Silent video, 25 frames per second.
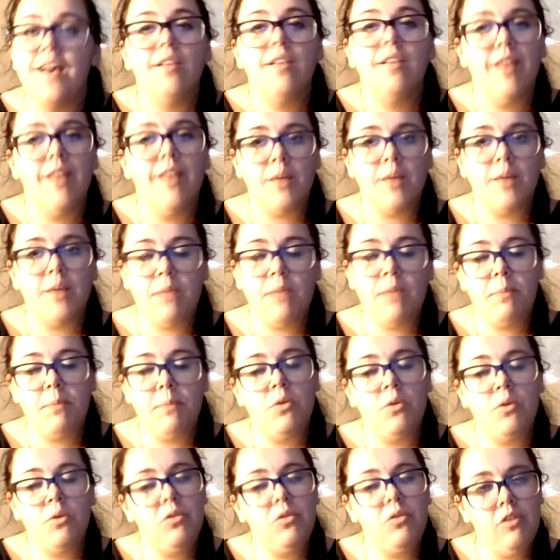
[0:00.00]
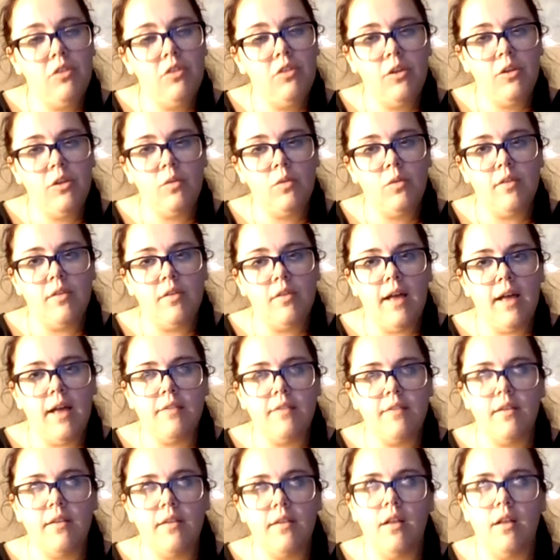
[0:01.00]
A lot of people who still use
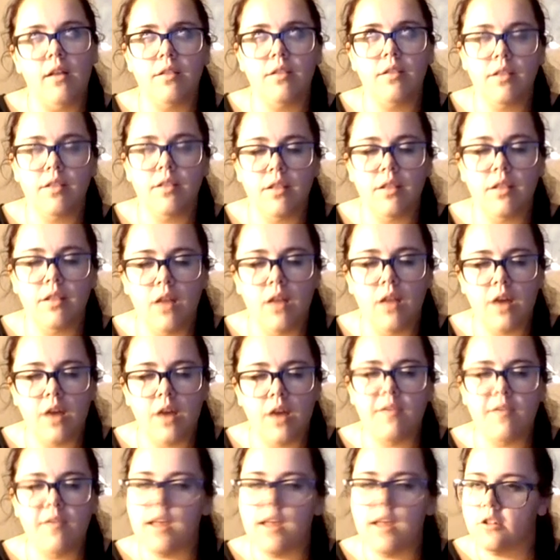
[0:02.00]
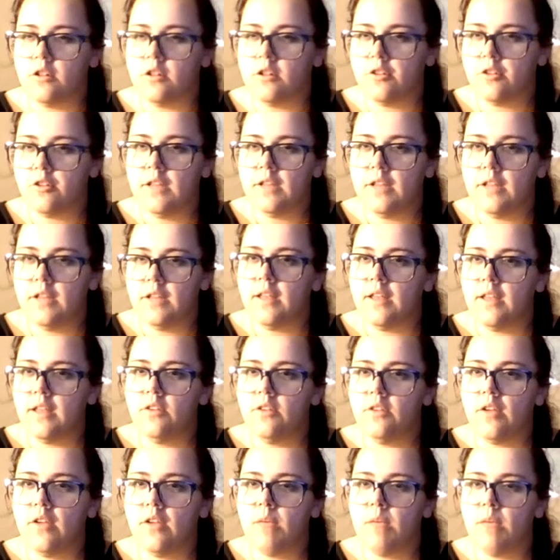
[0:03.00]
glass, a lot of elderly
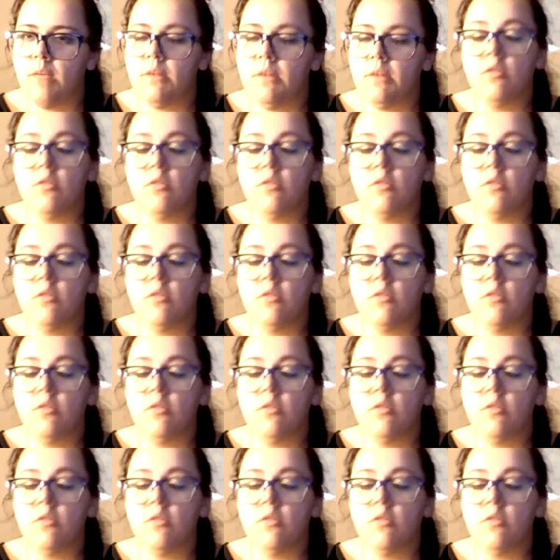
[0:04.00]
tend to come in.